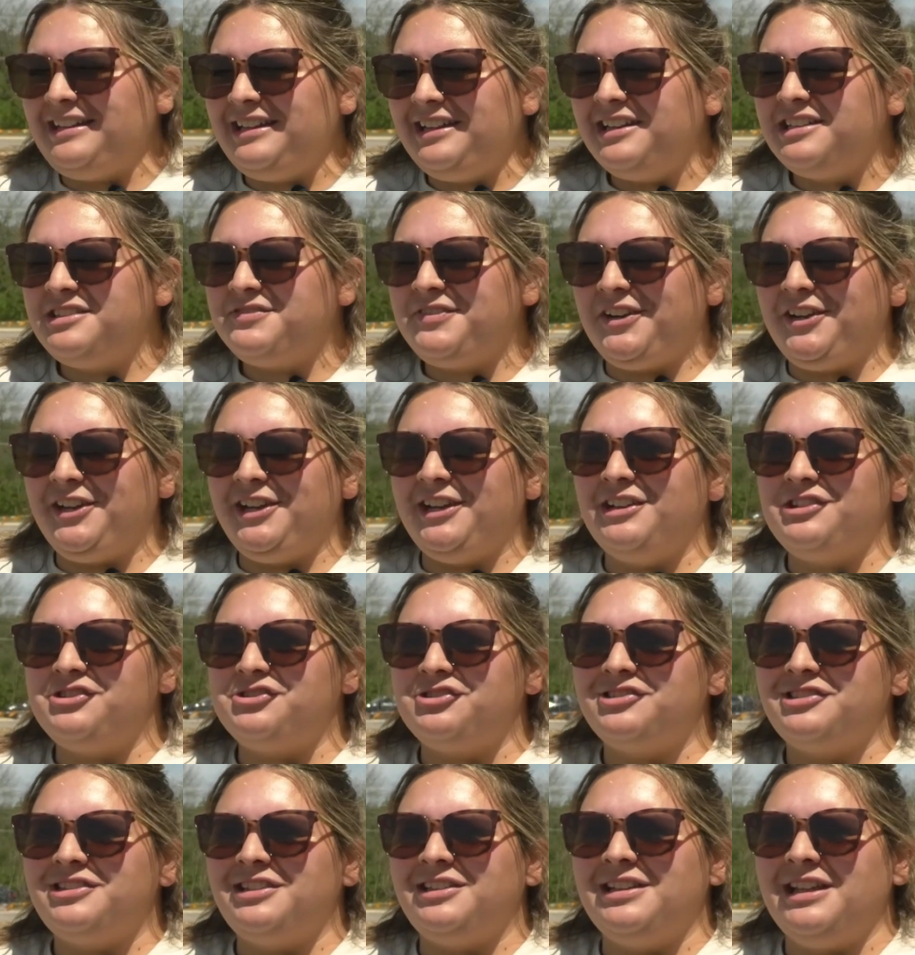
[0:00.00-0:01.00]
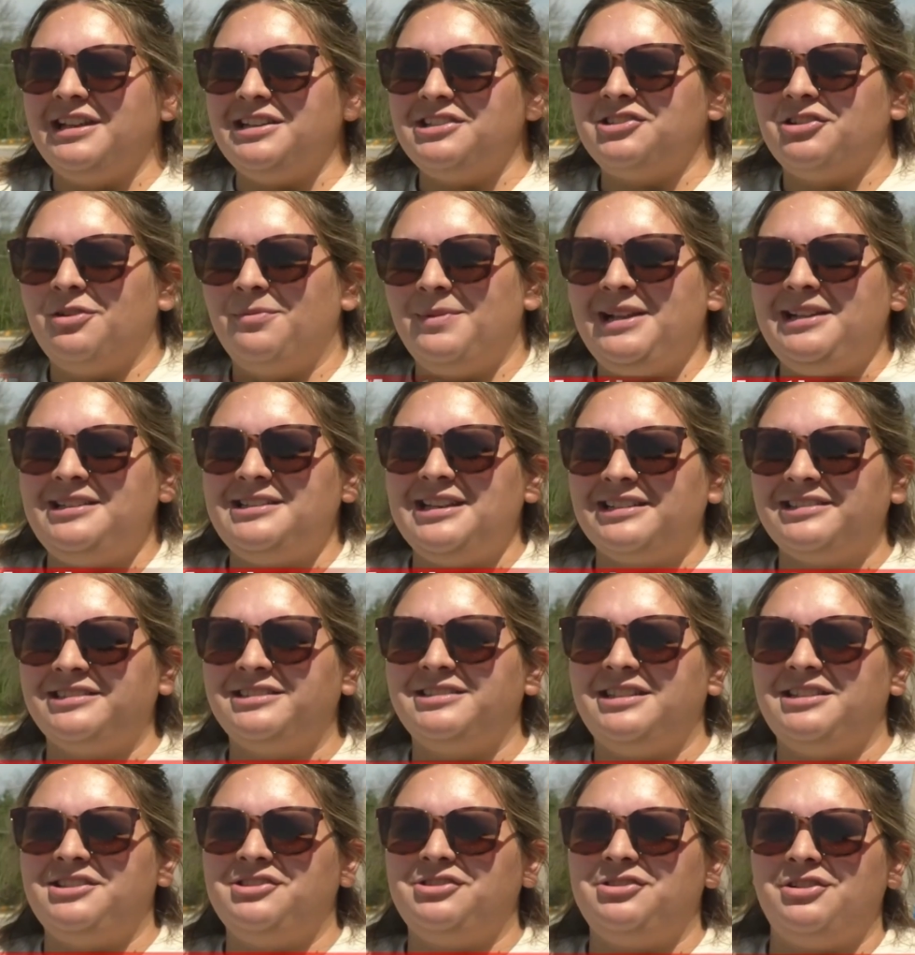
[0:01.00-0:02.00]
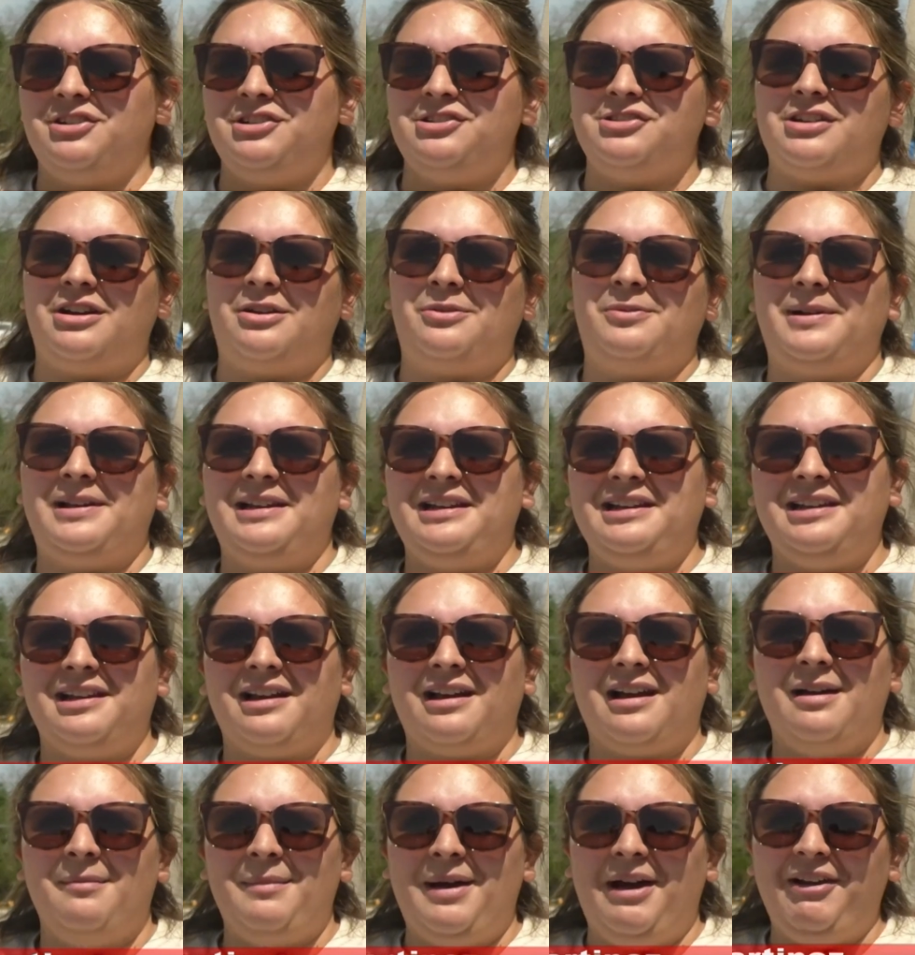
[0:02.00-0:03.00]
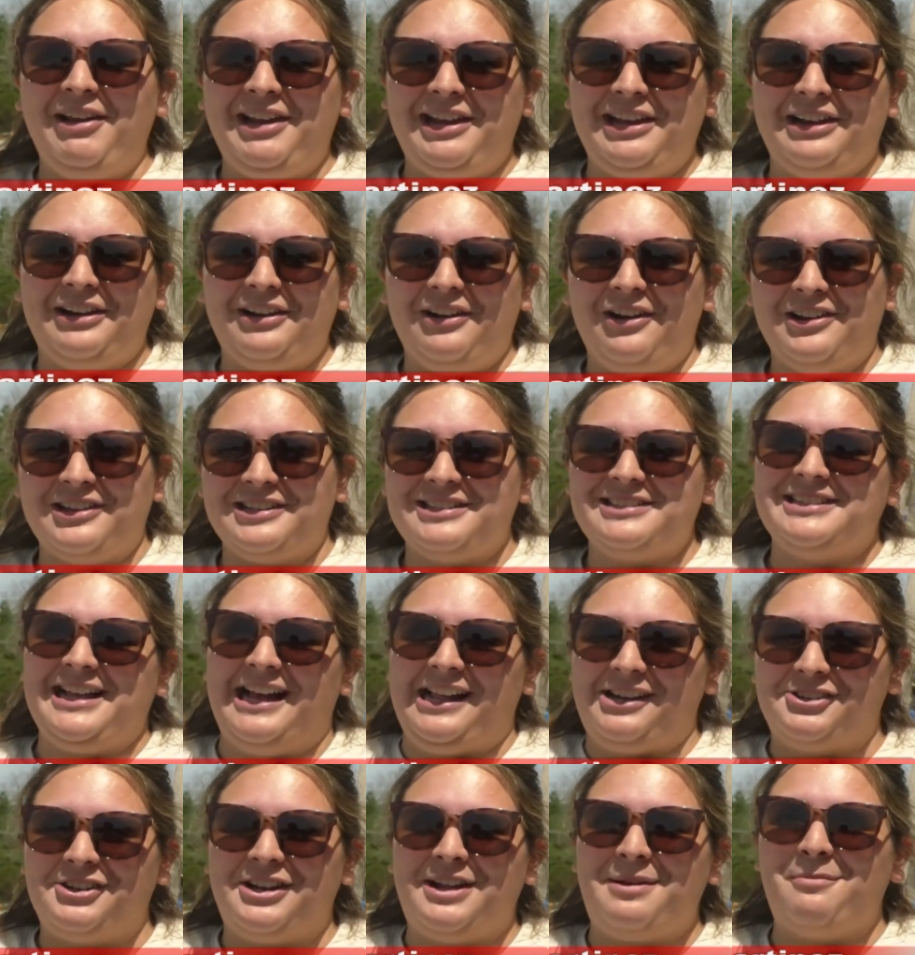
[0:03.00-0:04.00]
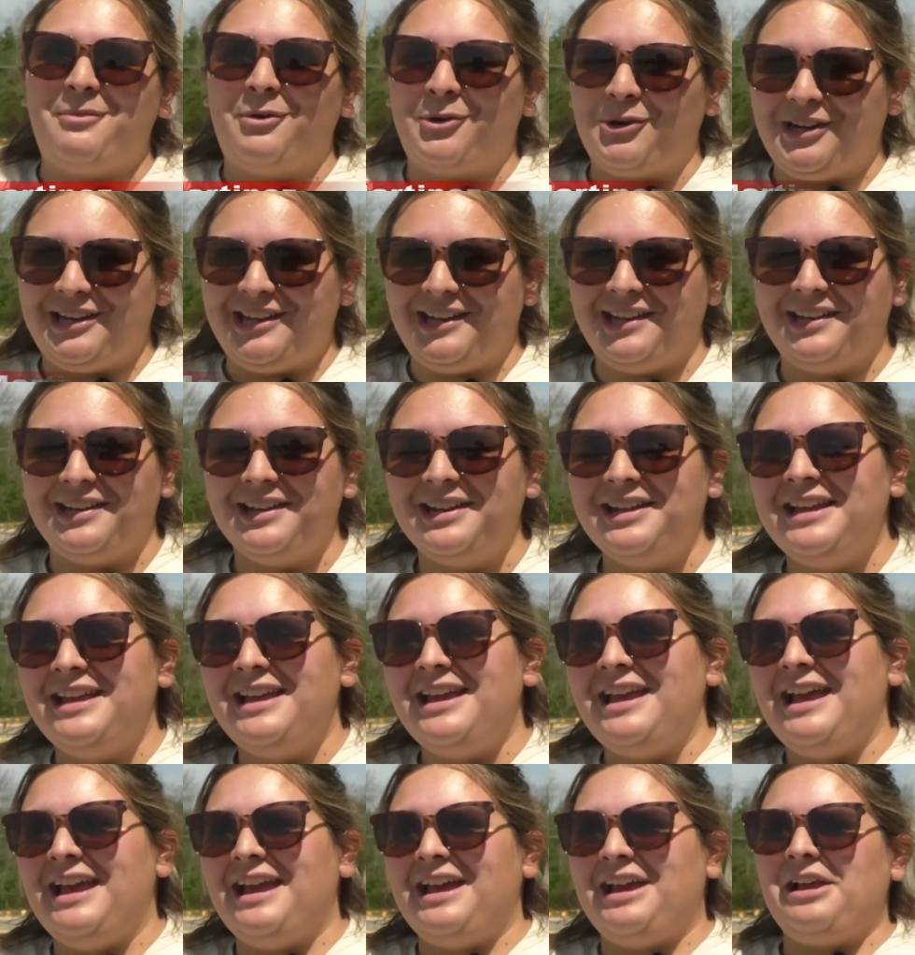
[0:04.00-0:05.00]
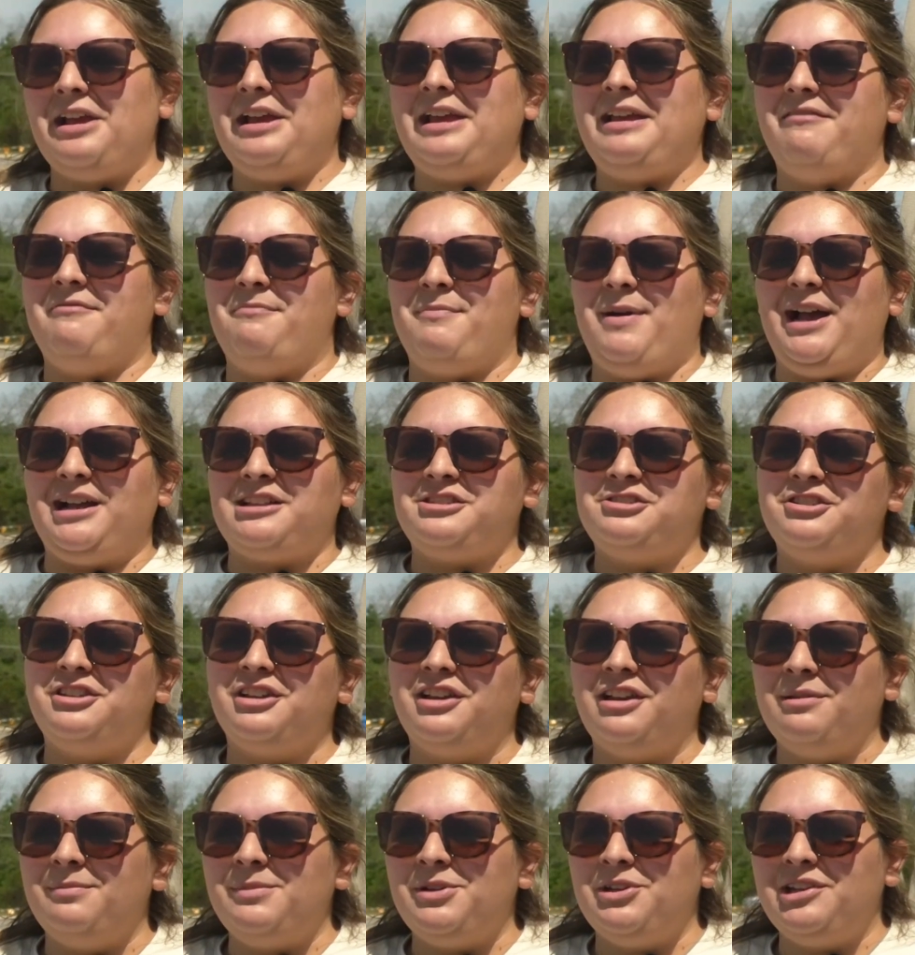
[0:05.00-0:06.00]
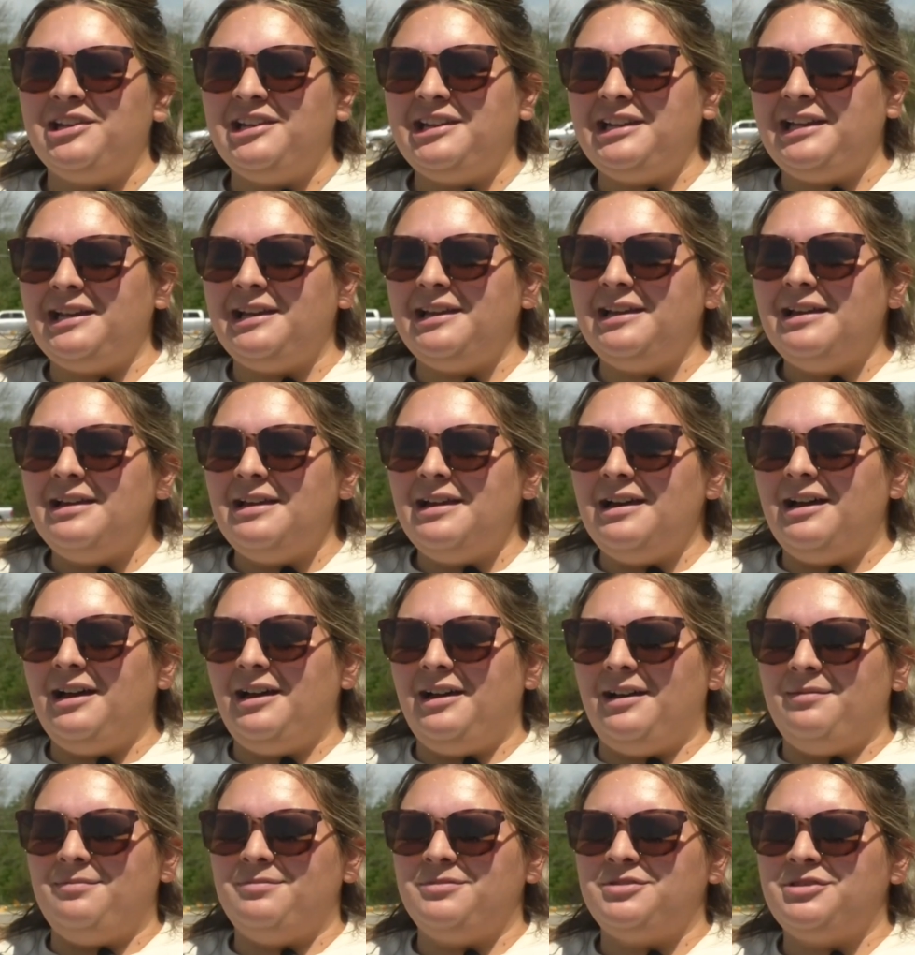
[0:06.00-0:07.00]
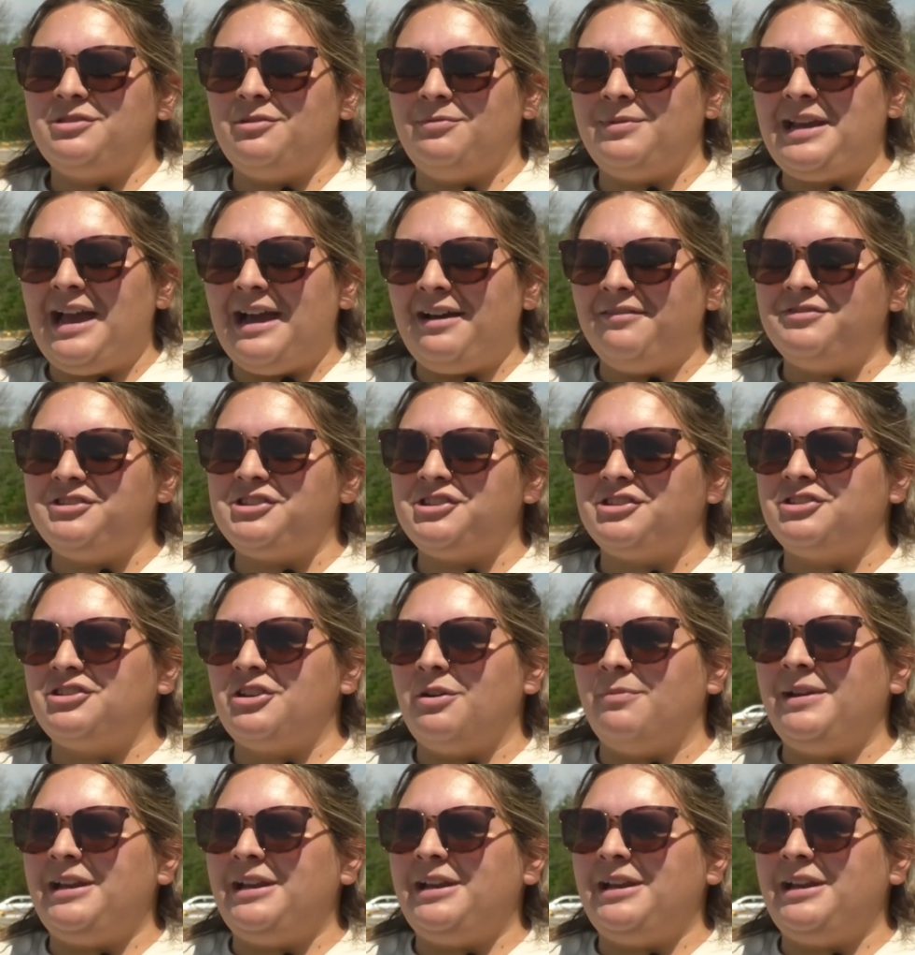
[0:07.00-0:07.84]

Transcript: think it's very interesting that so many Texas A students are willing to come out here on a Saturday morning and give back to the community. Um, so we have just so